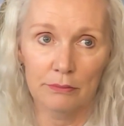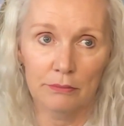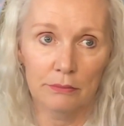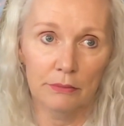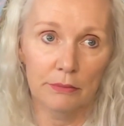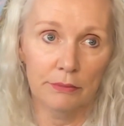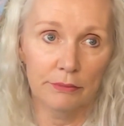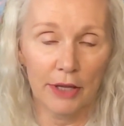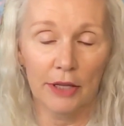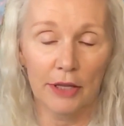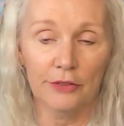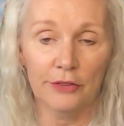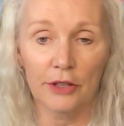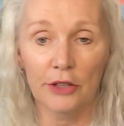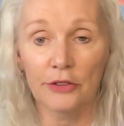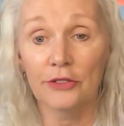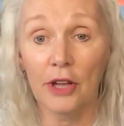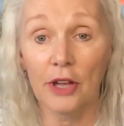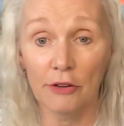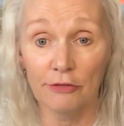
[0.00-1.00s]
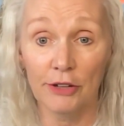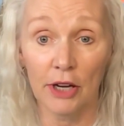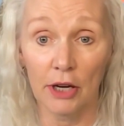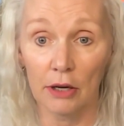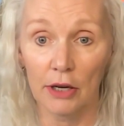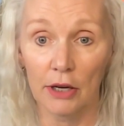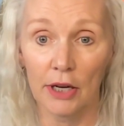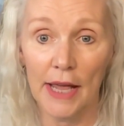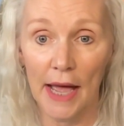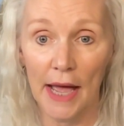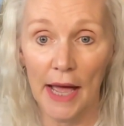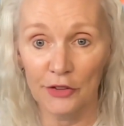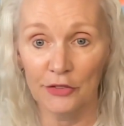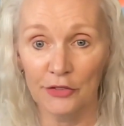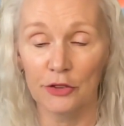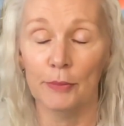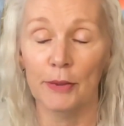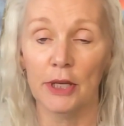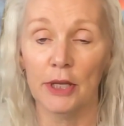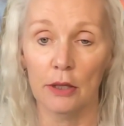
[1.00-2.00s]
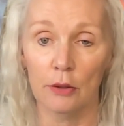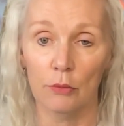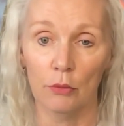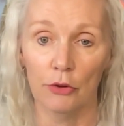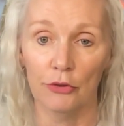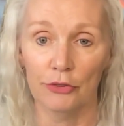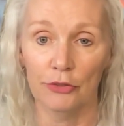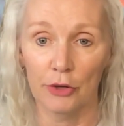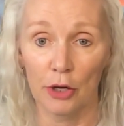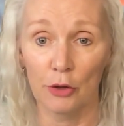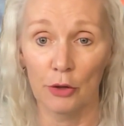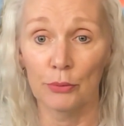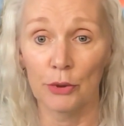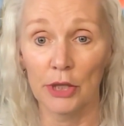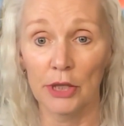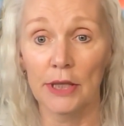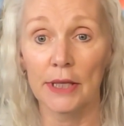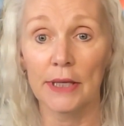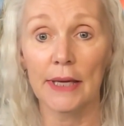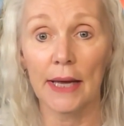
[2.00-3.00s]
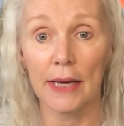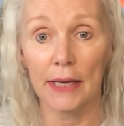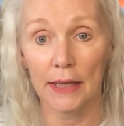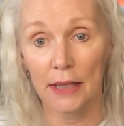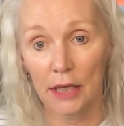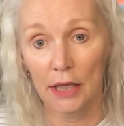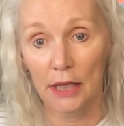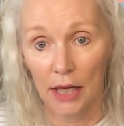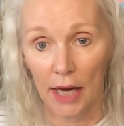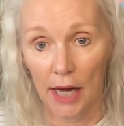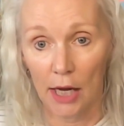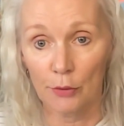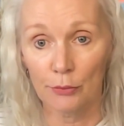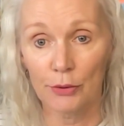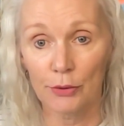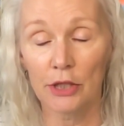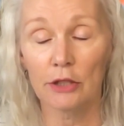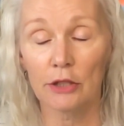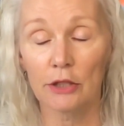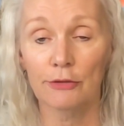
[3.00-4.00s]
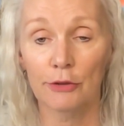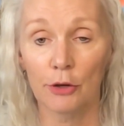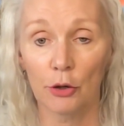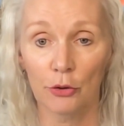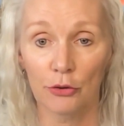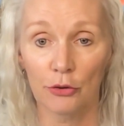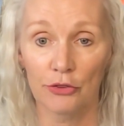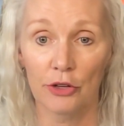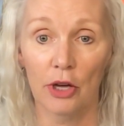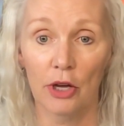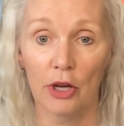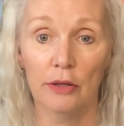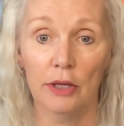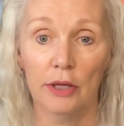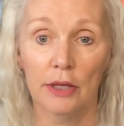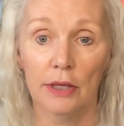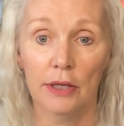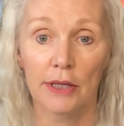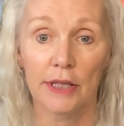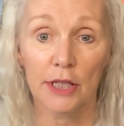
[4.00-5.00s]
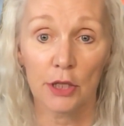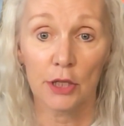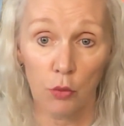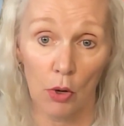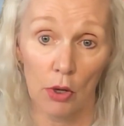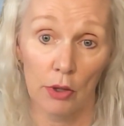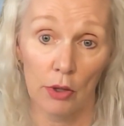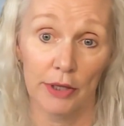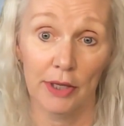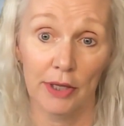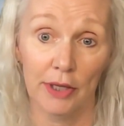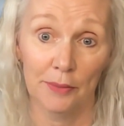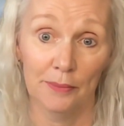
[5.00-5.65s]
That's not fair. It has to be equal. So I really focus on equality.